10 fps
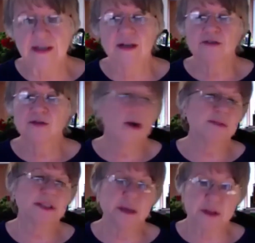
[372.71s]
from
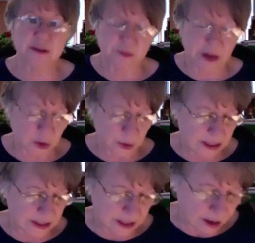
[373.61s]
some of the
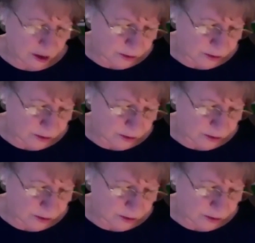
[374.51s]
vagaries of